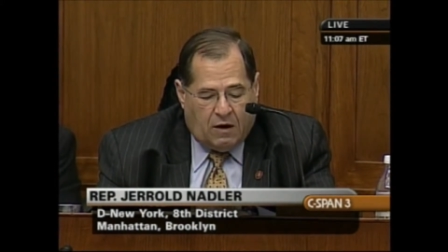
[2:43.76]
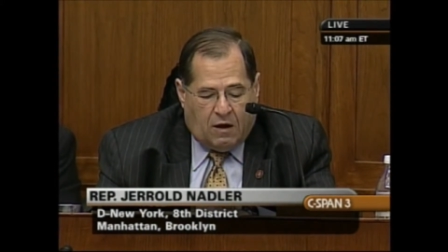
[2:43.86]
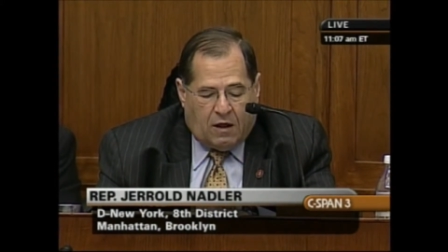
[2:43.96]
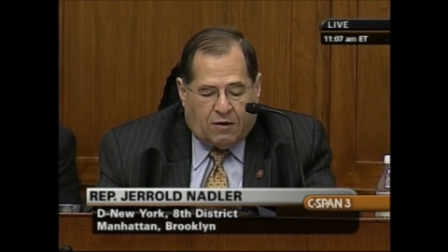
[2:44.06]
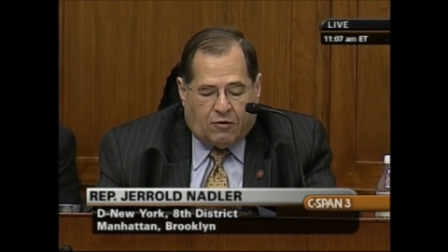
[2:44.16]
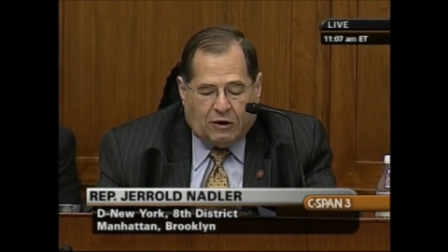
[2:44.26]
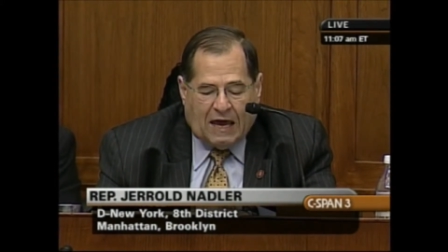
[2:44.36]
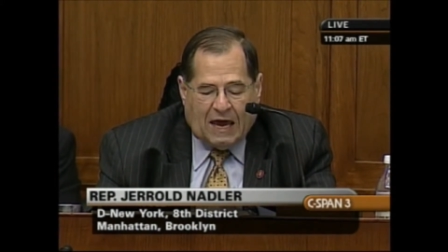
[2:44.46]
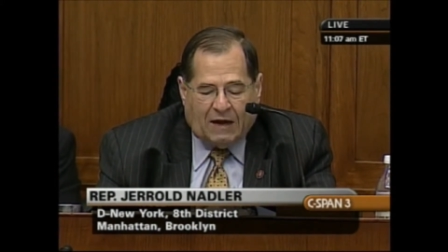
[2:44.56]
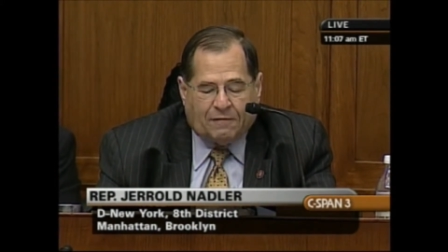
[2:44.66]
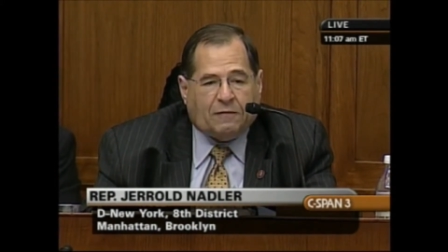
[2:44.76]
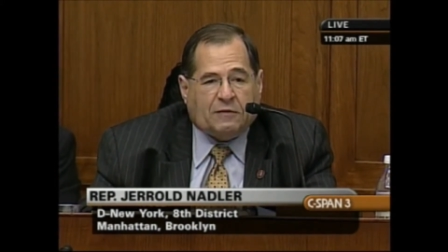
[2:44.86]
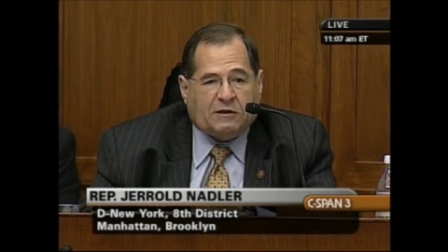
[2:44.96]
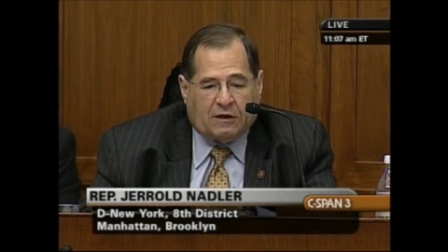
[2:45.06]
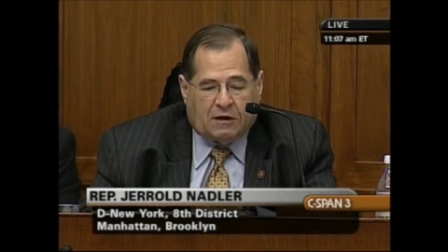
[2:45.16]
There are only a handful of
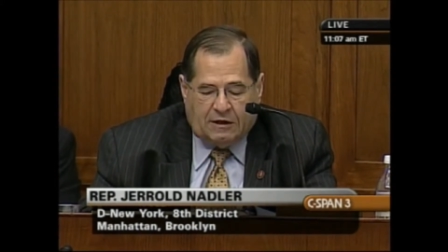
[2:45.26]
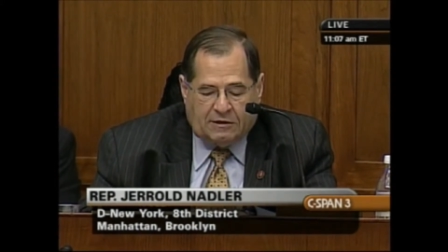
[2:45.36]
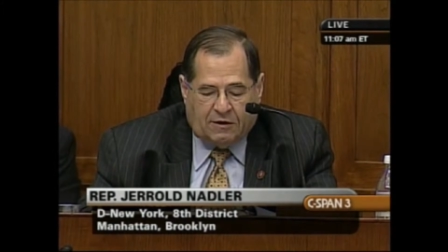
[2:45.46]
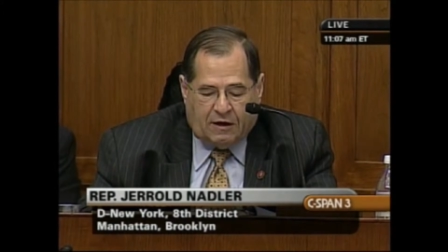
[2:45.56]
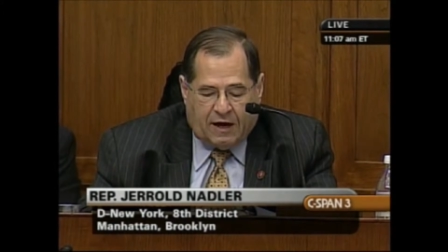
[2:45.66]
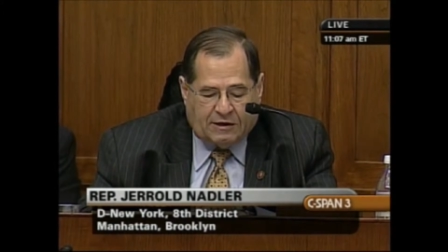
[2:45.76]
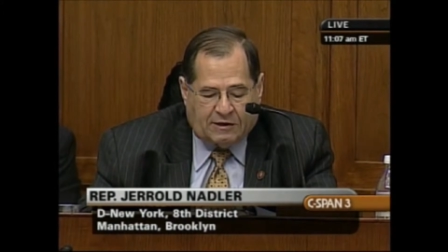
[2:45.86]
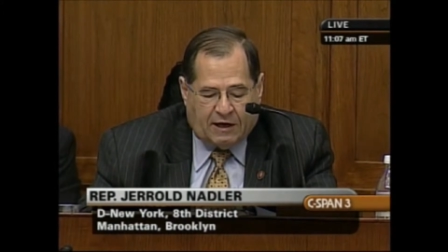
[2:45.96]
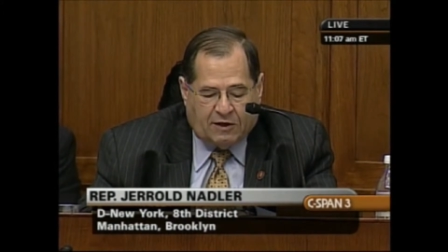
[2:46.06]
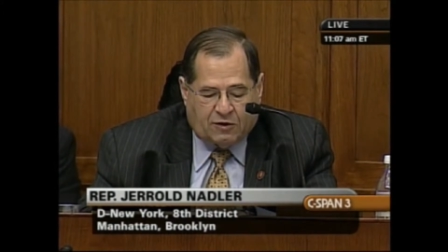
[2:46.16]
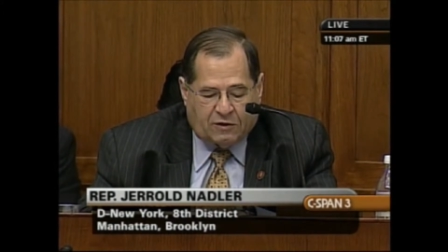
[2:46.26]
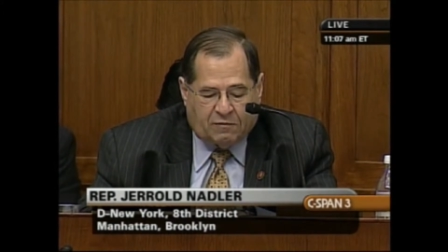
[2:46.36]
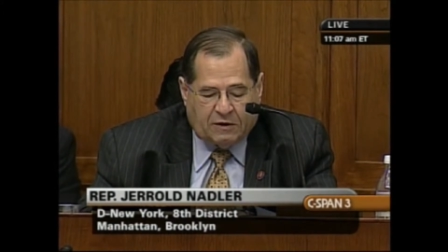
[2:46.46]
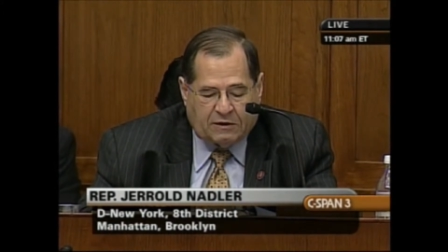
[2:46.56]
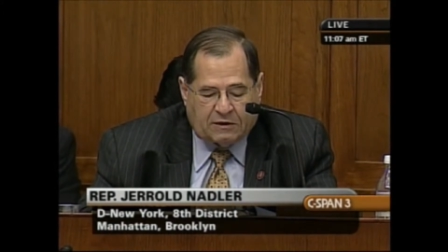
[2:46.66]
facilities in the United States which
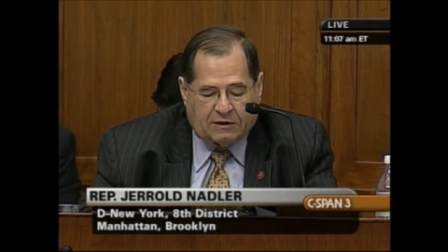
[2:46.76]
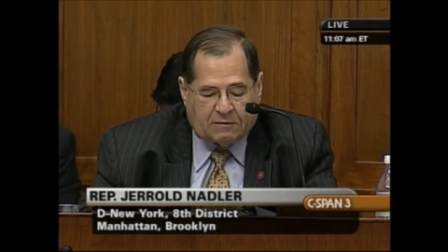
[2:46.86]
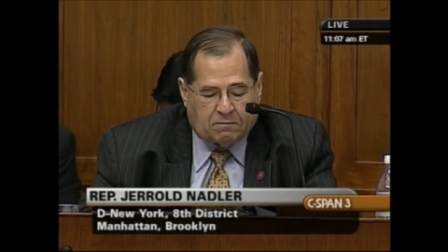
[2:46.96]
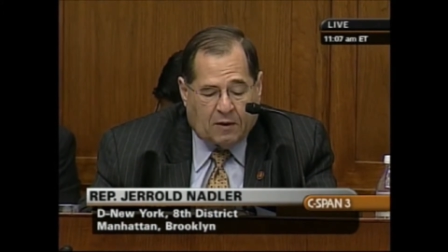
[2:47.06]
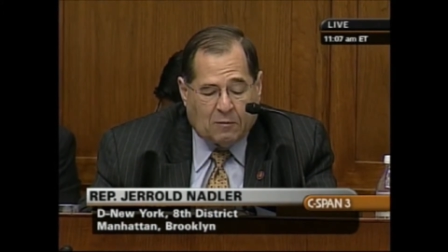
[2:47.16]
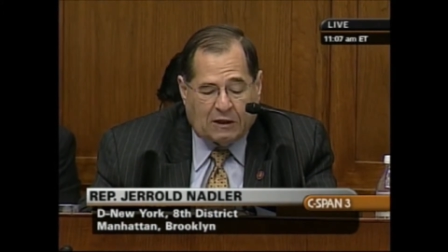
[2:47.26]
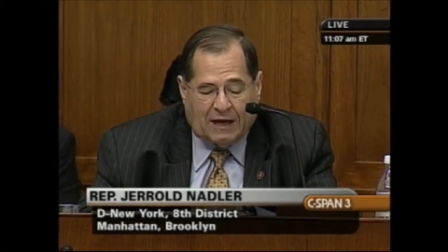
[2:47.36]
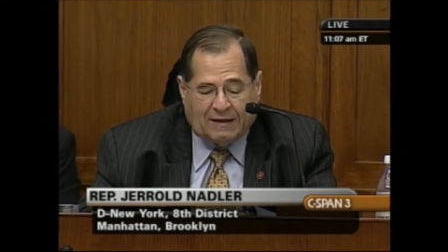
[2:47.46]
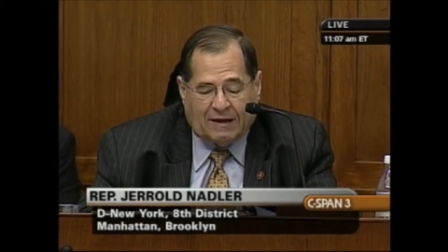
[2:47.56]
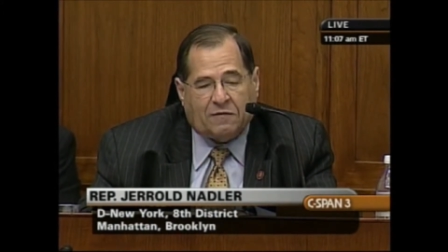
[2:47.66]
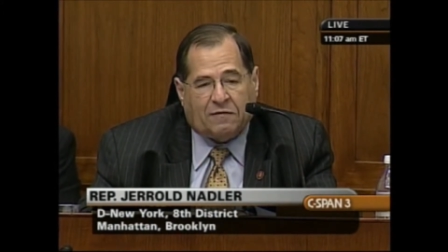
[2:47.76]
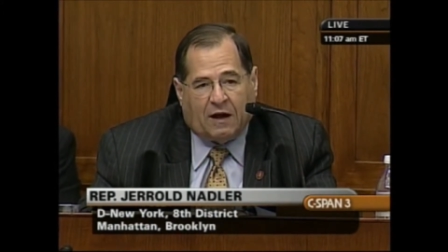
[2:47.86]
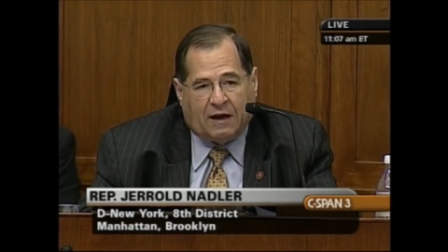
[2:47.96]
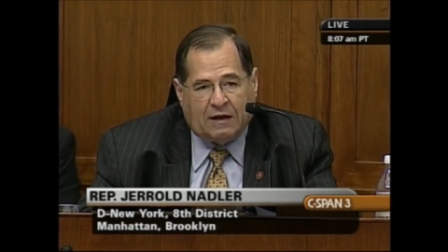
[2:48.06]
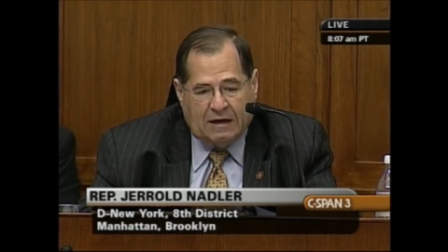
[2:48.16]
have been publicly
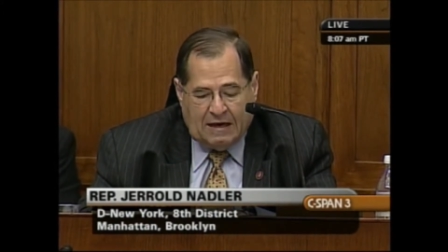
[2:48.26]
identified